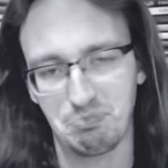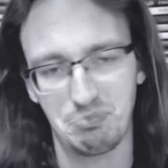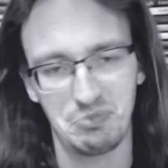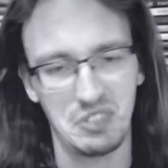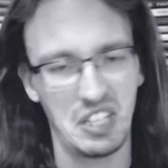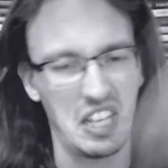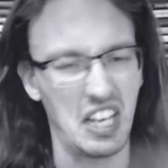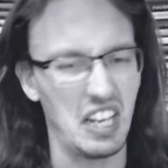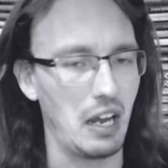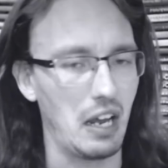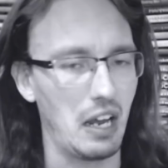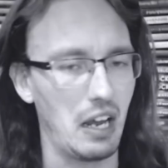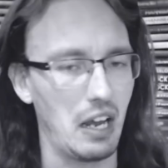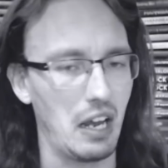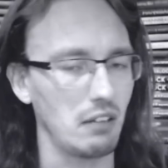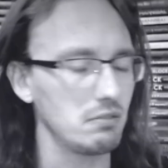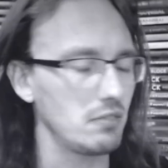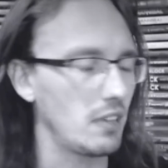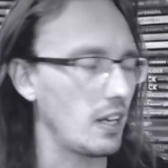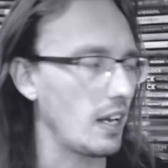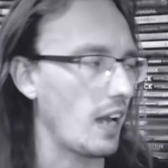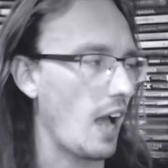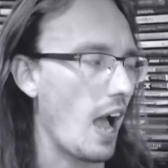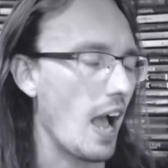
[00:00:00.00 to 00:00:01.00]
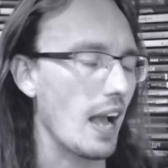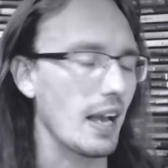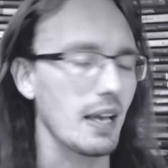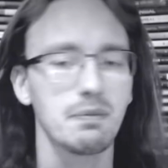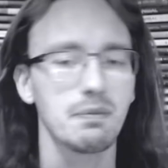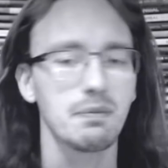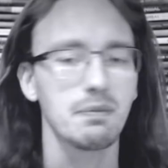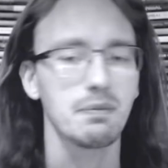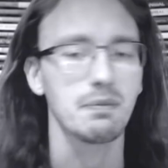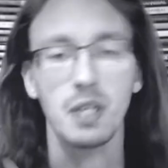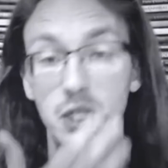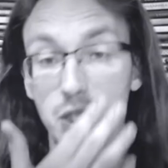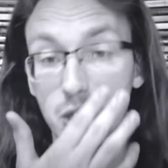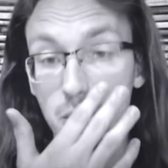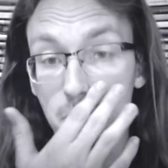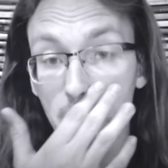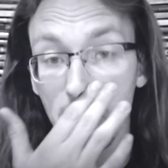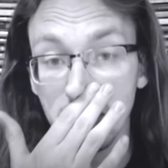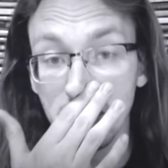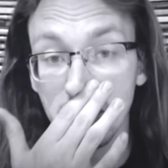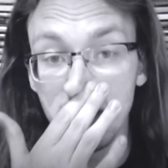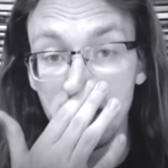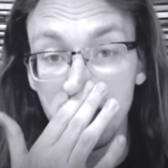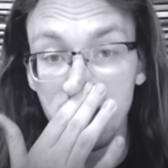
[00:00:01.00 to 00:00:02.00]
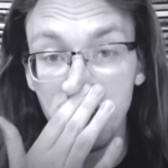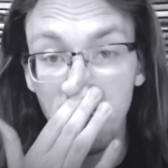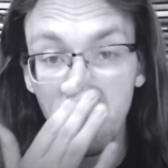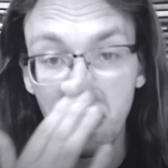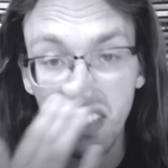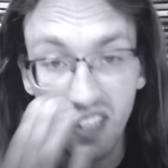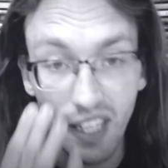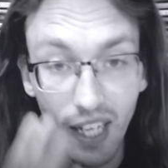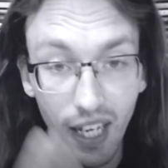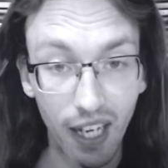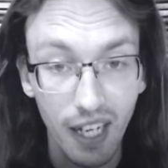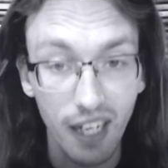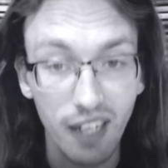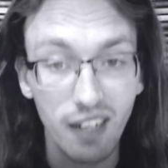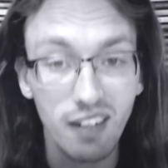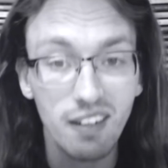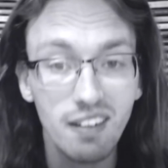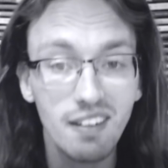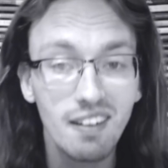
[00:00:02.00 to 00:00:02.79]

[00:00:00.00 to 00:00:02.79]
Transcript: You know, I could gush about this all day,